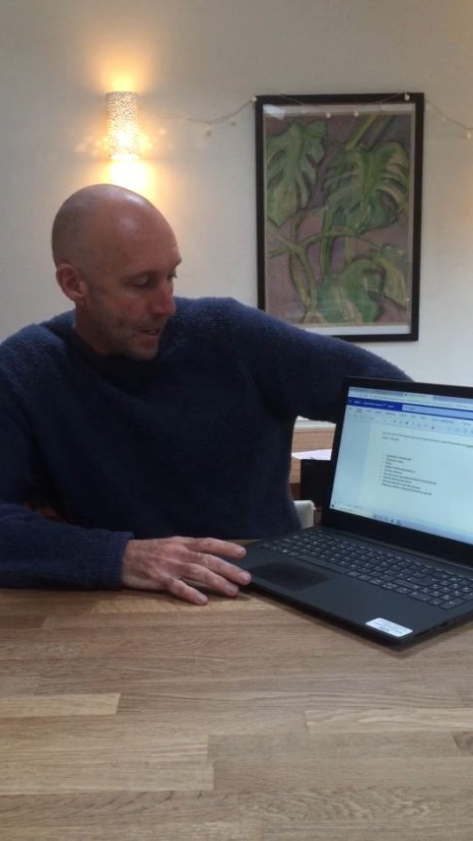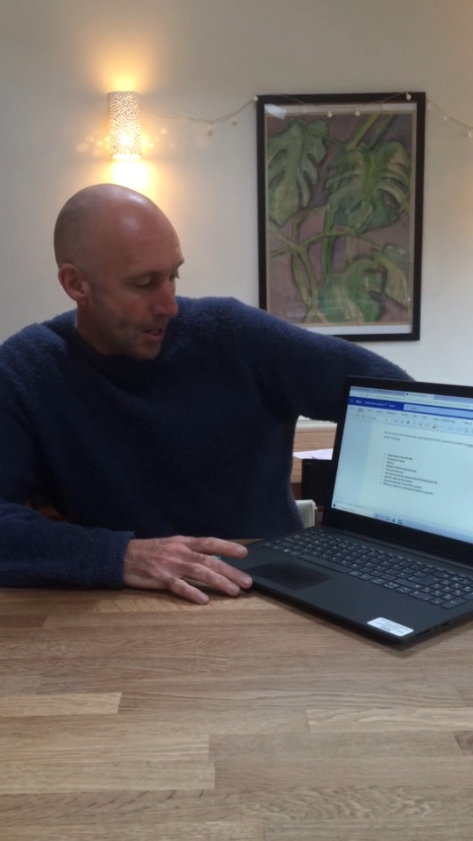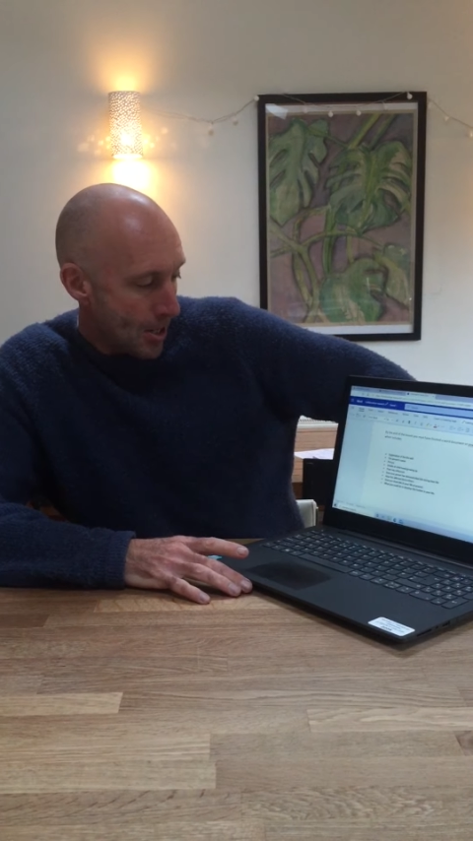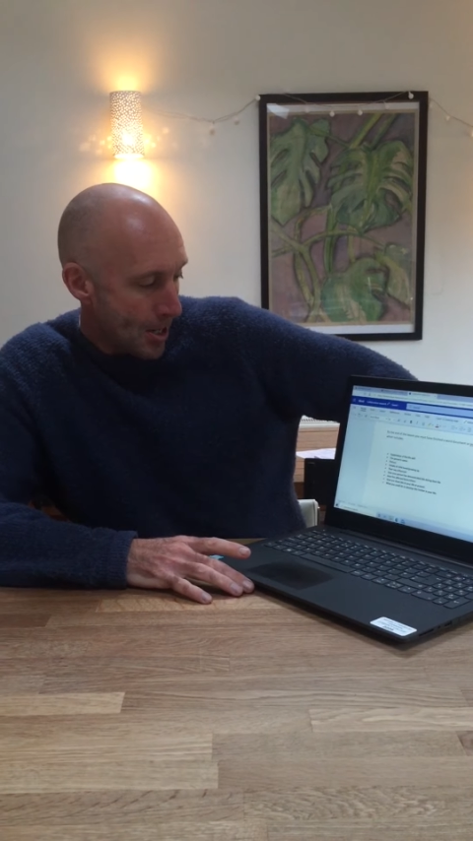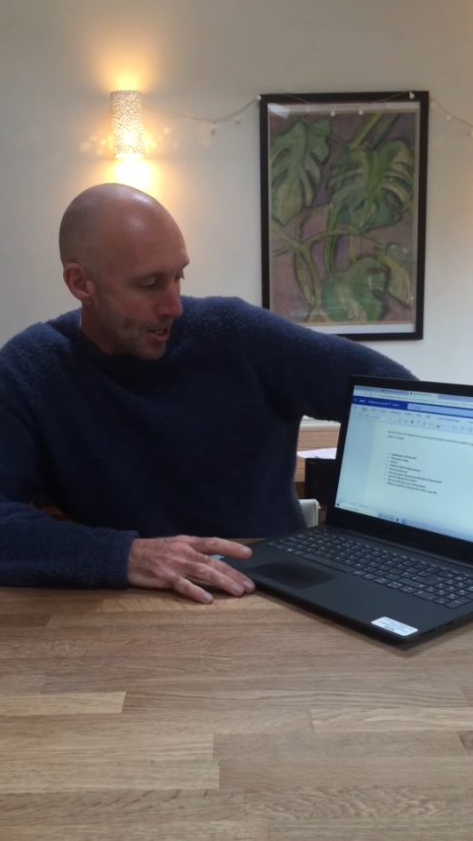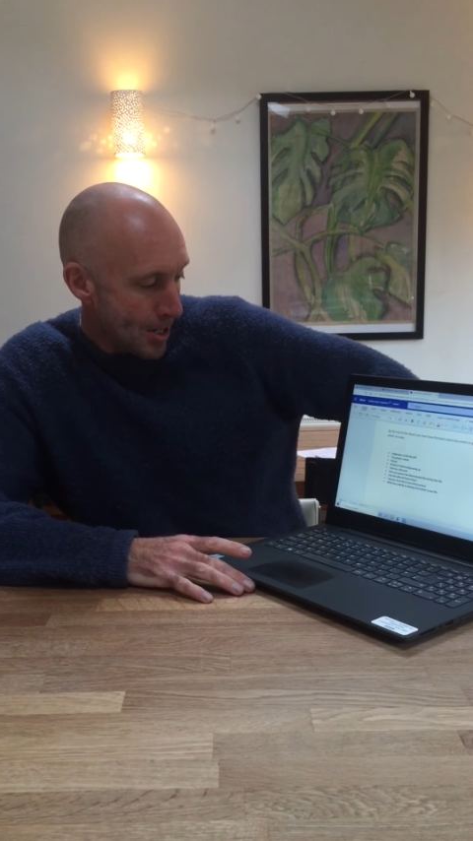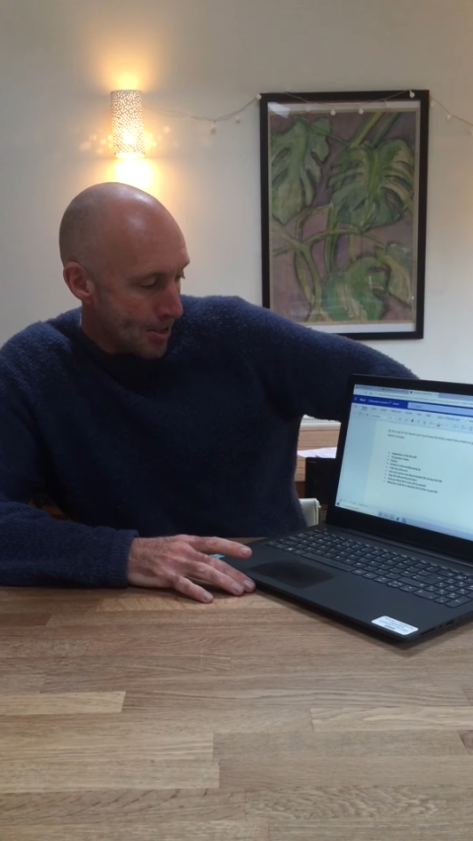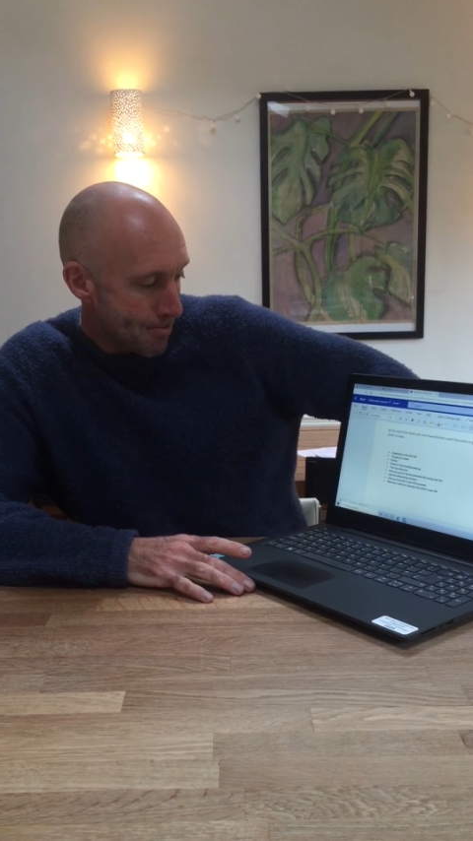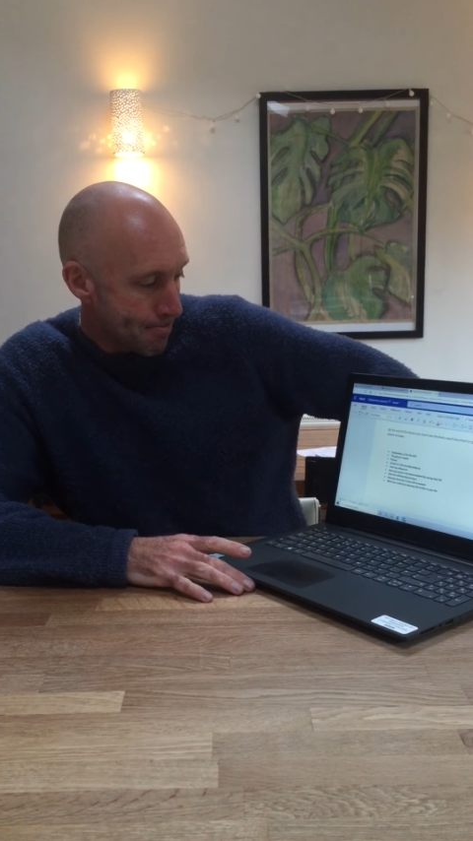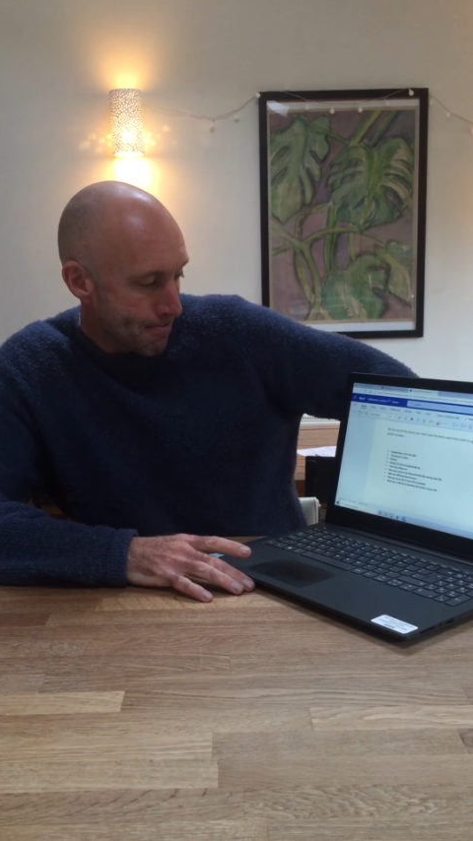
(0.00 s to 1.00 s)

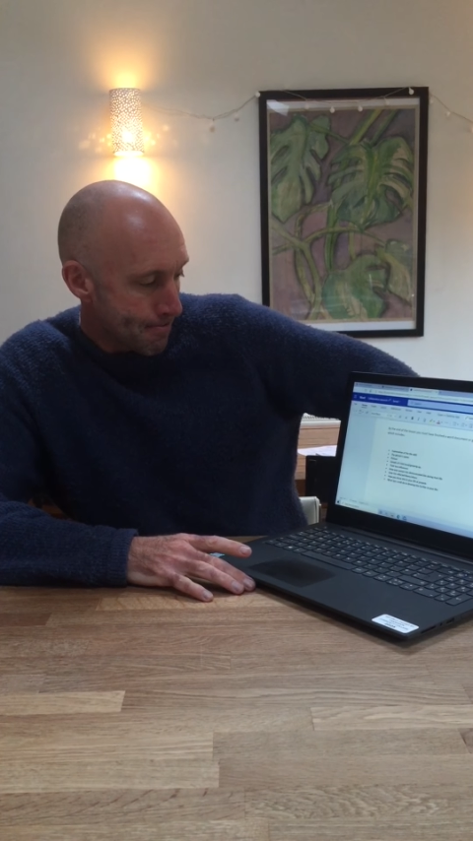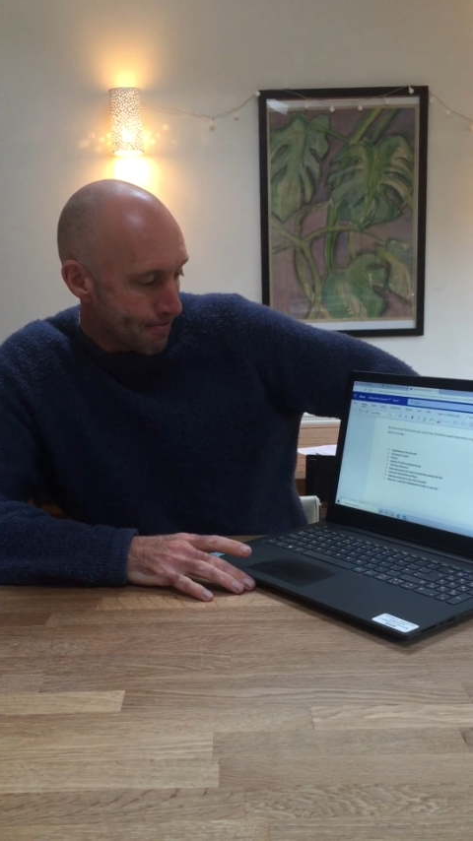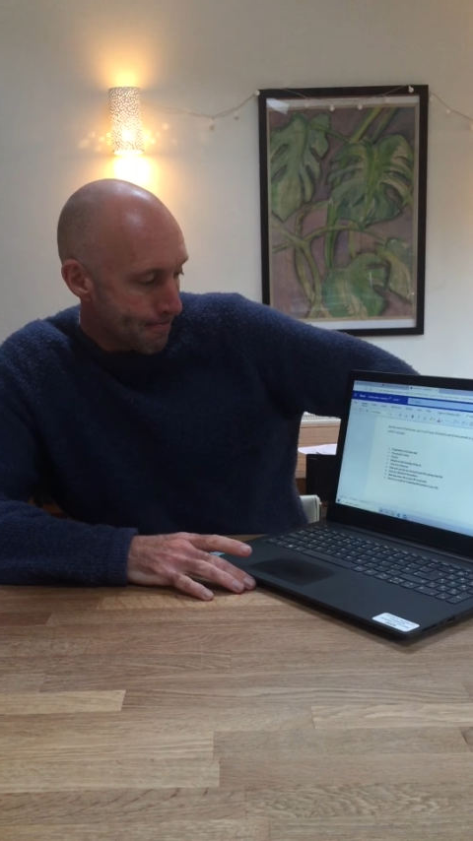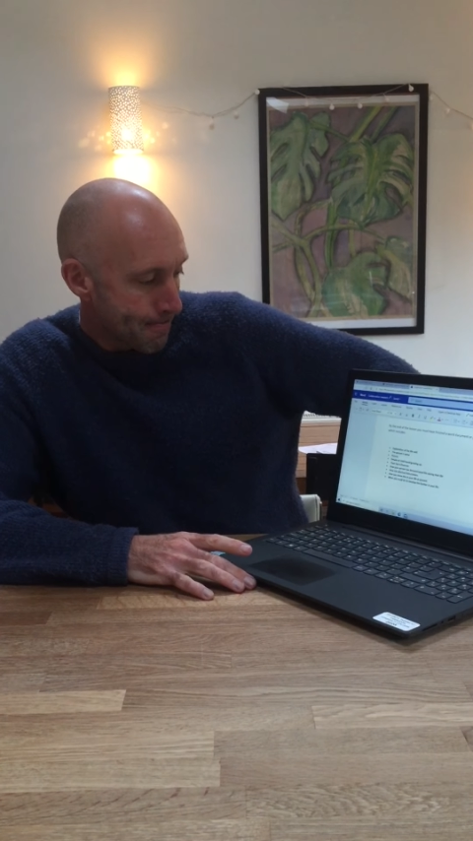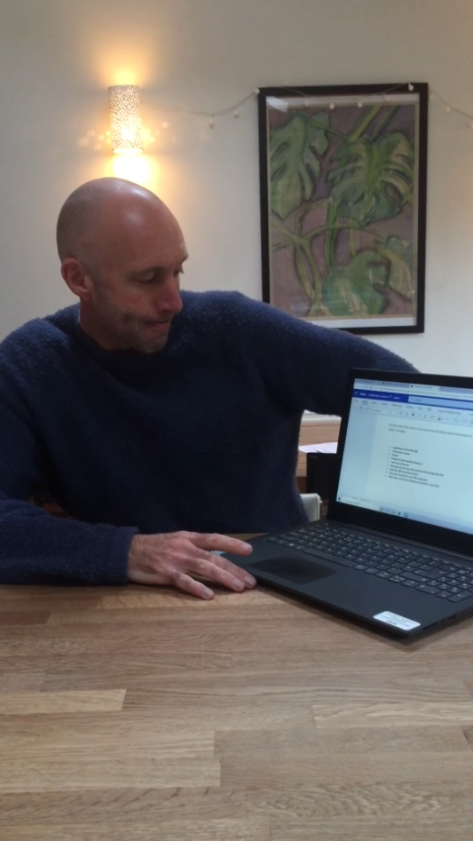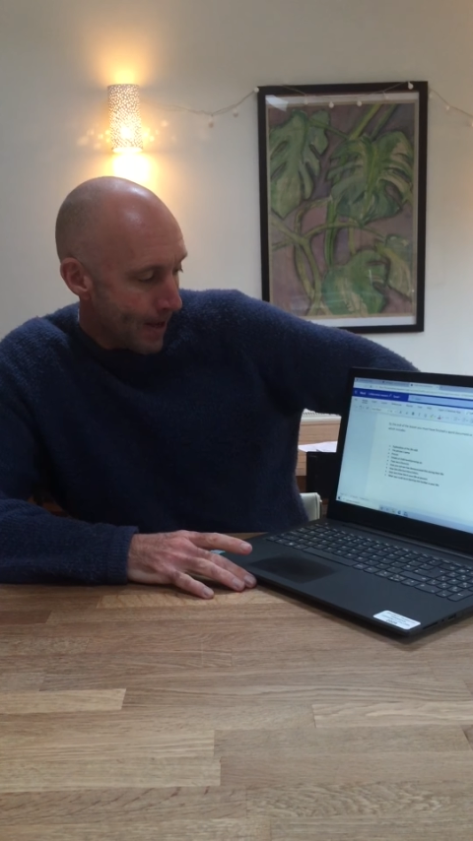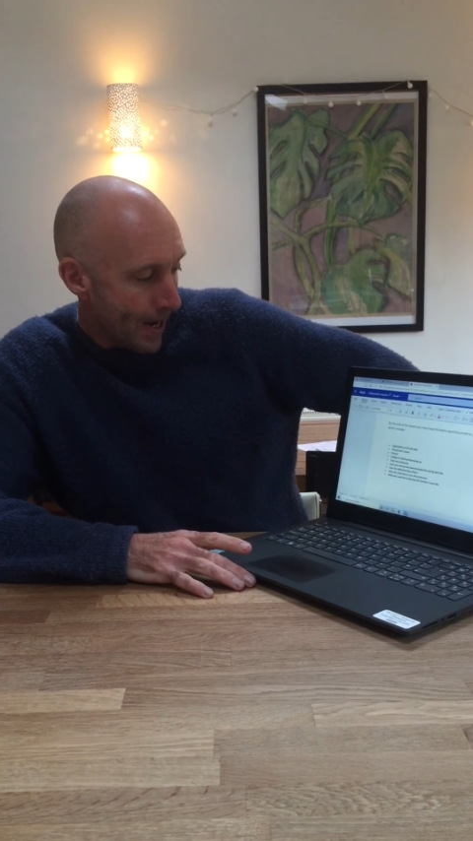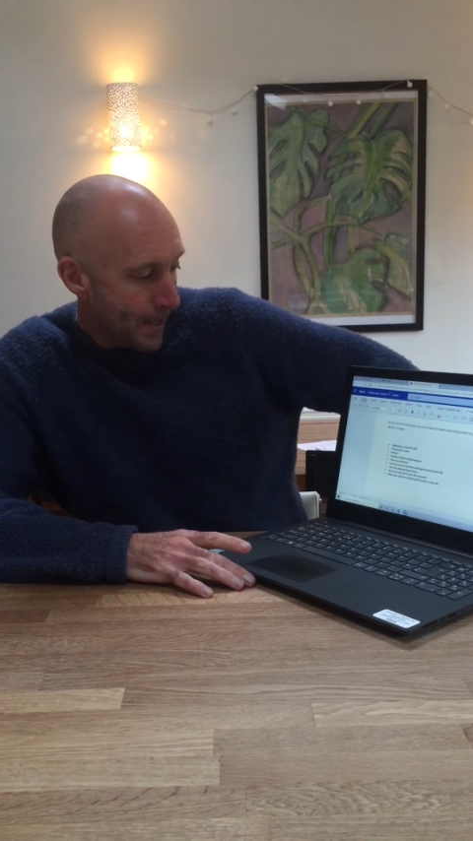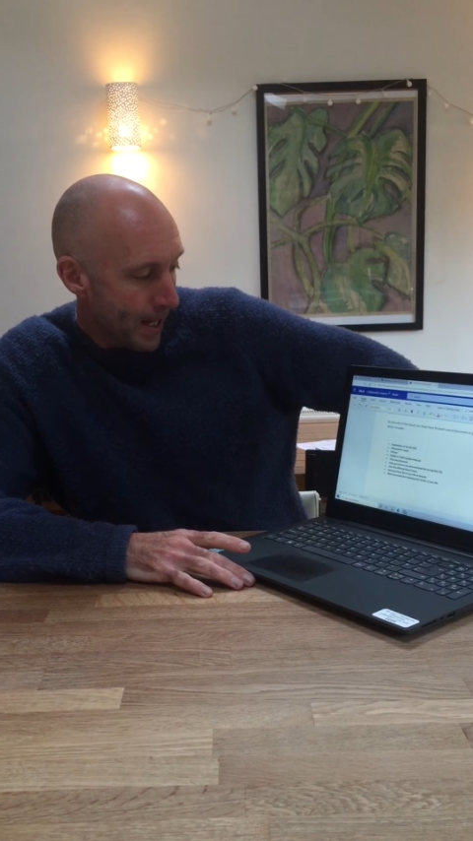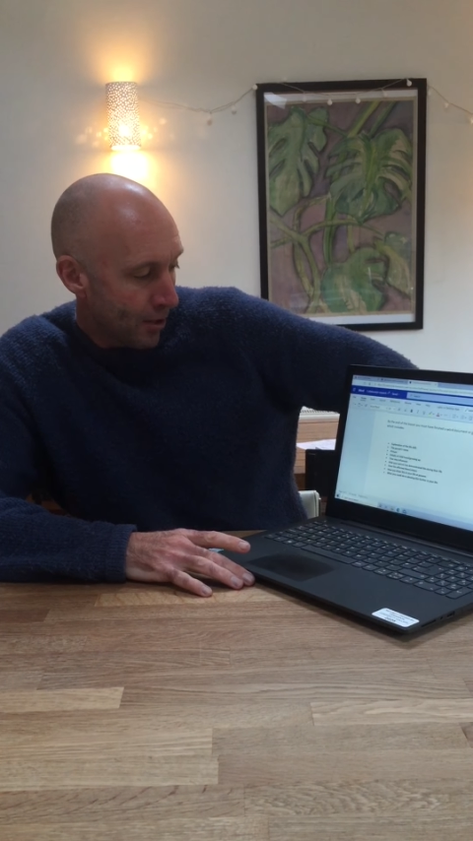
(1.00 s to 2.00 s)
Um,
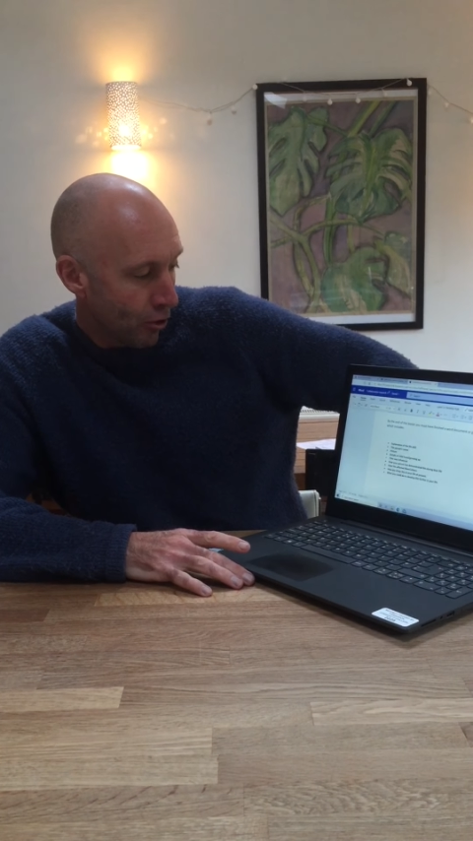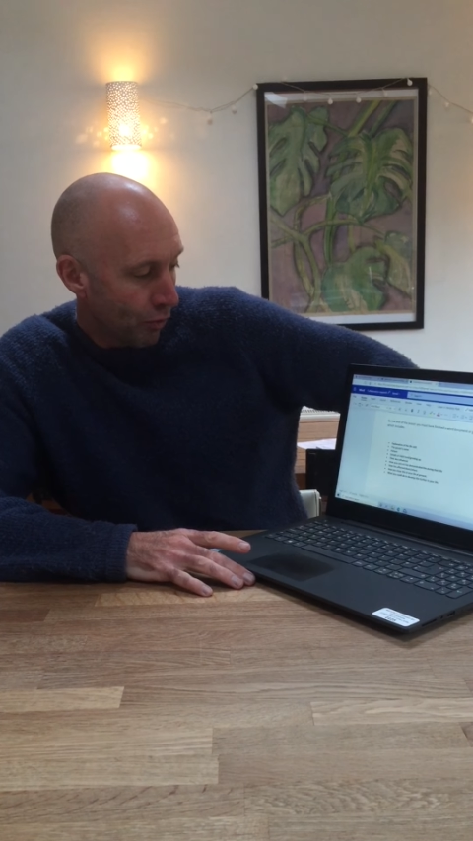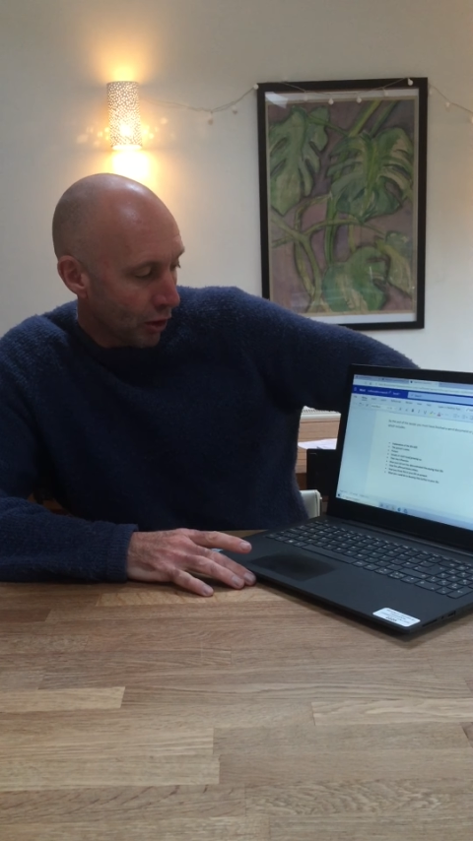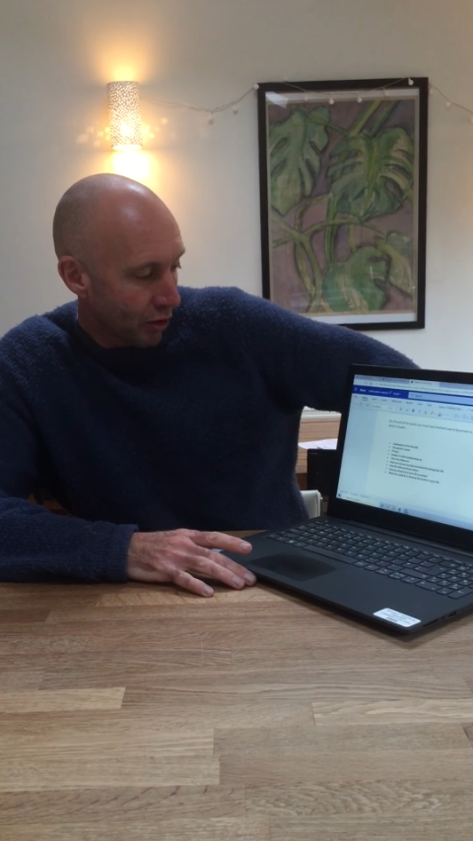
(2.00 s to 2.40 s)
and then you've